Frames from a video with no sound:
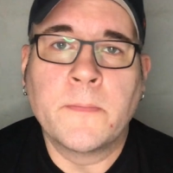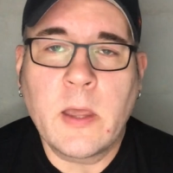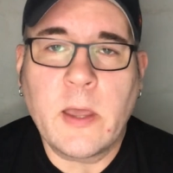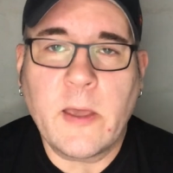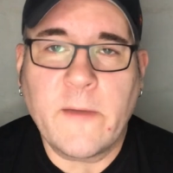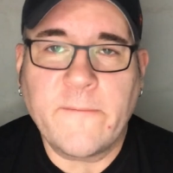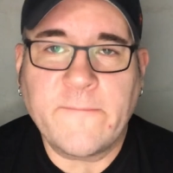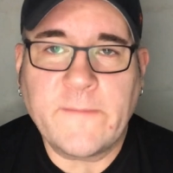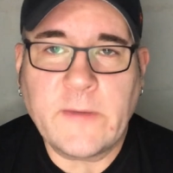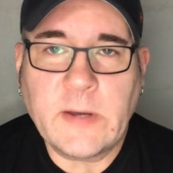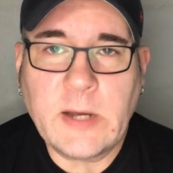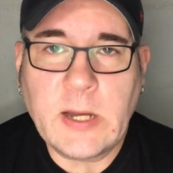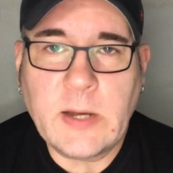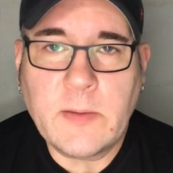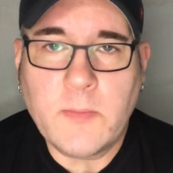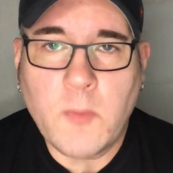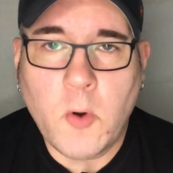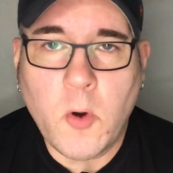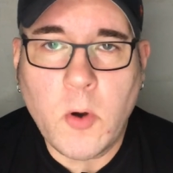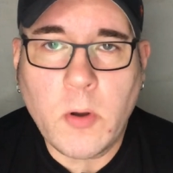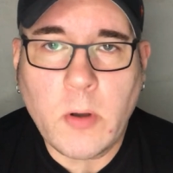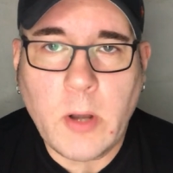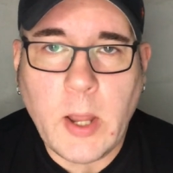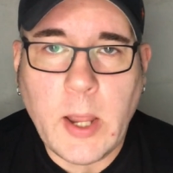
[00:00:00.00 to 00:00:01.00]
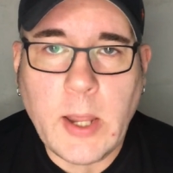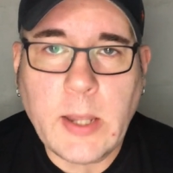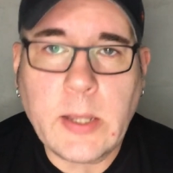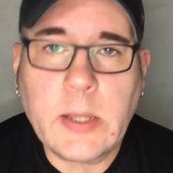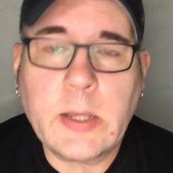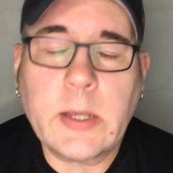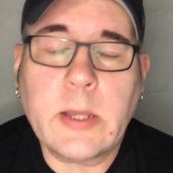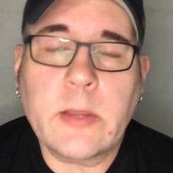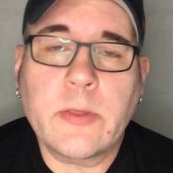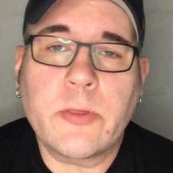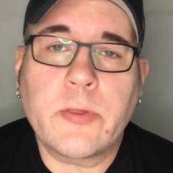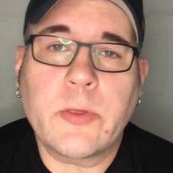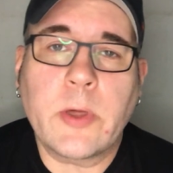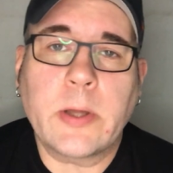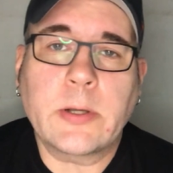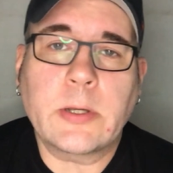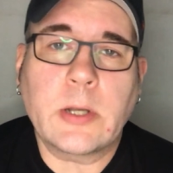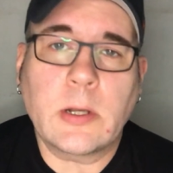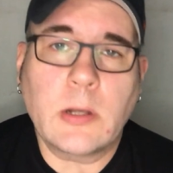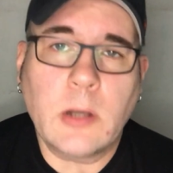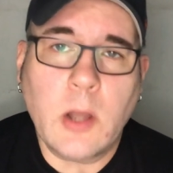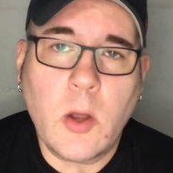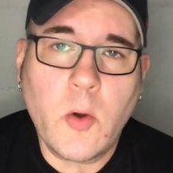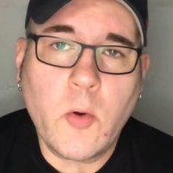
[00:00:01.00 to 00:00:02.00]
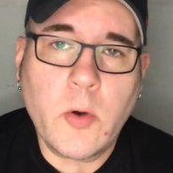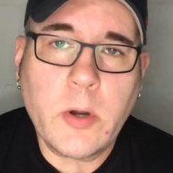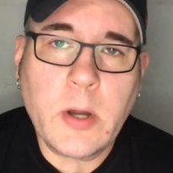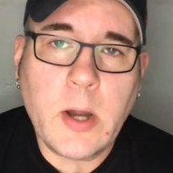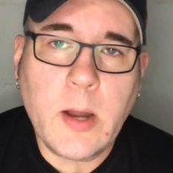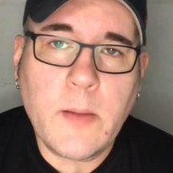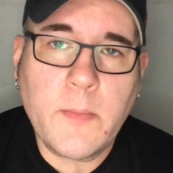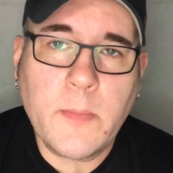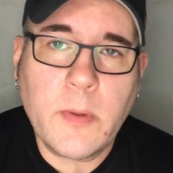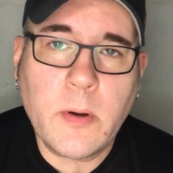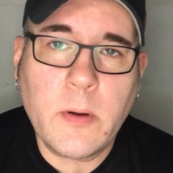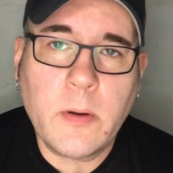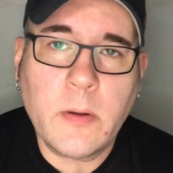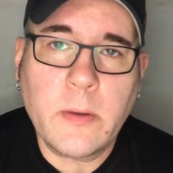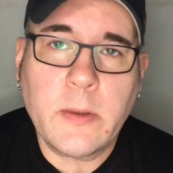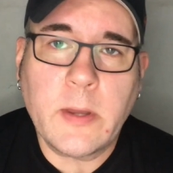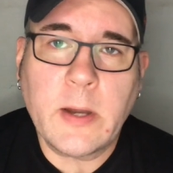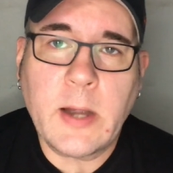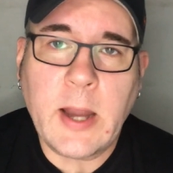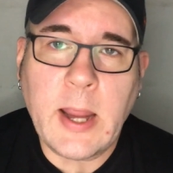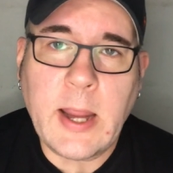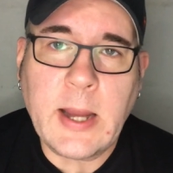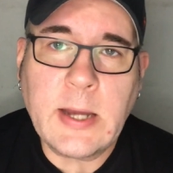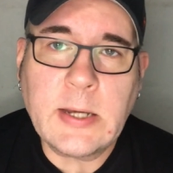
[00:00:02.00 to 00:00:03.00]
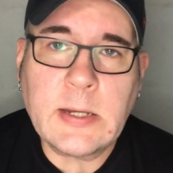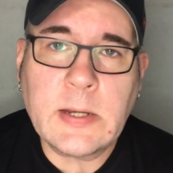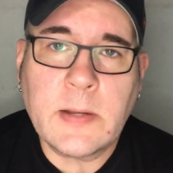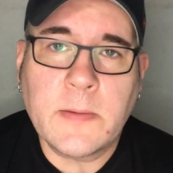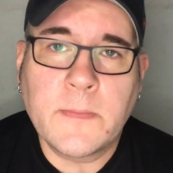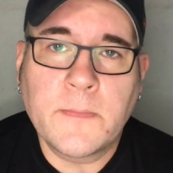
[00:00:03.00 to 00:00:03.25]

If you need more light, you can select a lower number than 8,